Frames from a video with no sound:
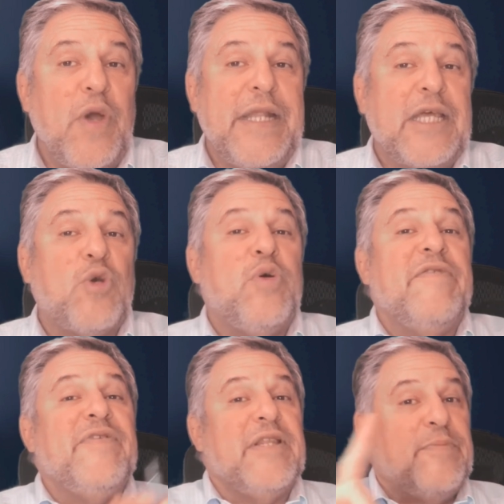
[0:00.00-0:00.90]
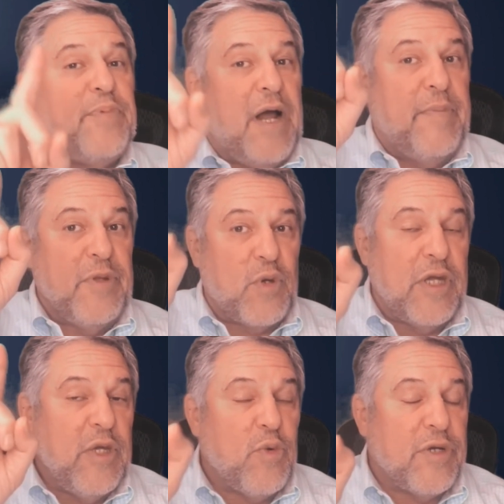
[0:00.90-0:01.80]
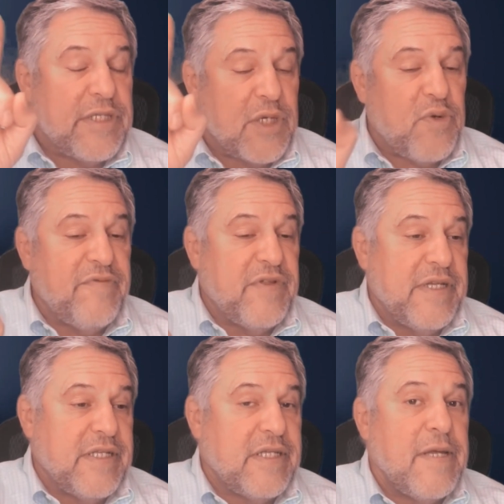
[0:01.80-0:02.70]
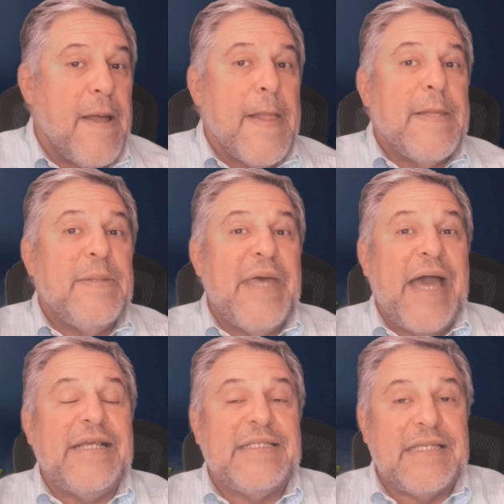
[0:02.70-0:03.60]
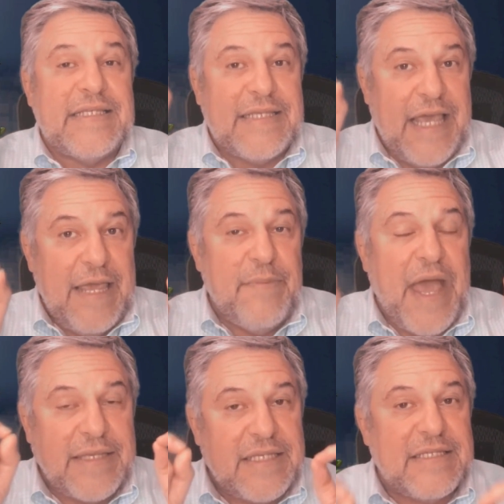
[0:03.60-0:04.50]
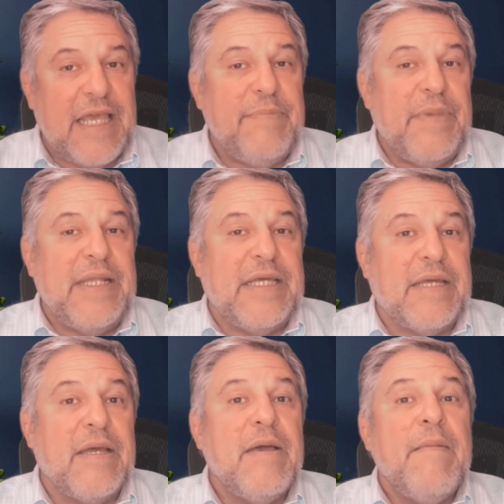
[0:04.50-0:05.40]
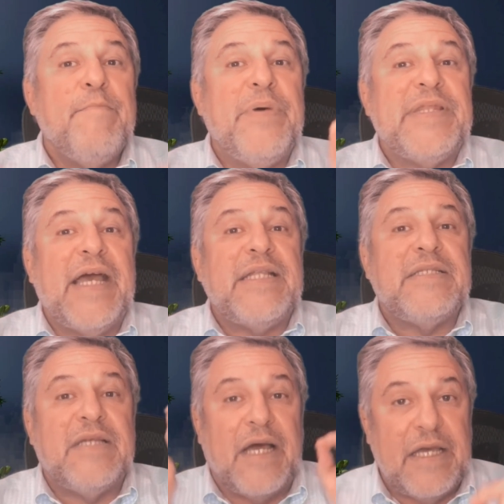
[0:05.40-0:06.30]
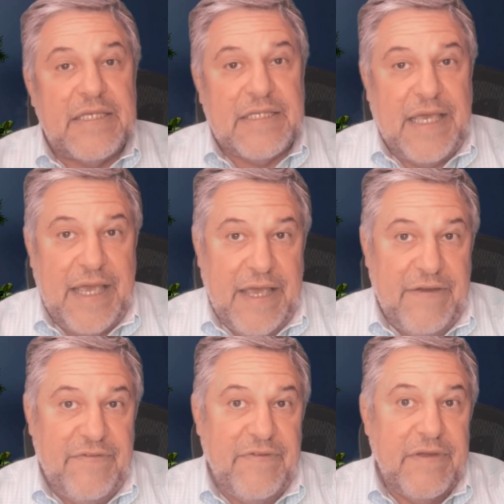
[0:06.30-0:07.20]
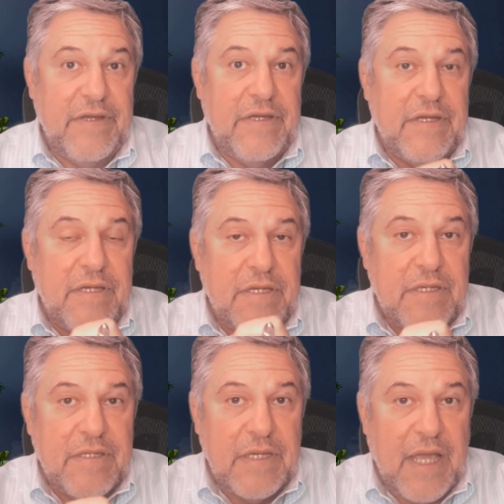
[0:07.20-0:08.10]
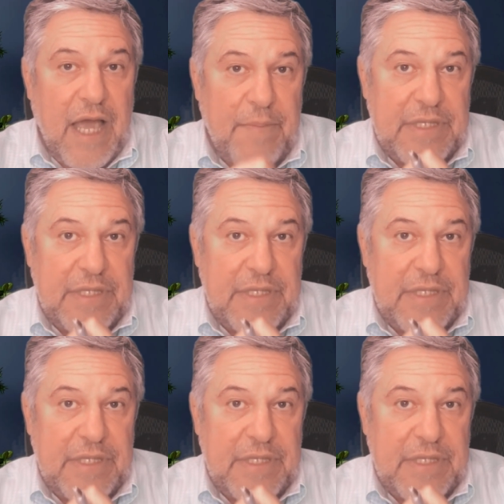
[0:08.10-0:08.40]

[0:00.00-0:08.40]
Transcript: an equivalent problem. The key word is equivalent. That is the same, has the same meaning, but that does have the common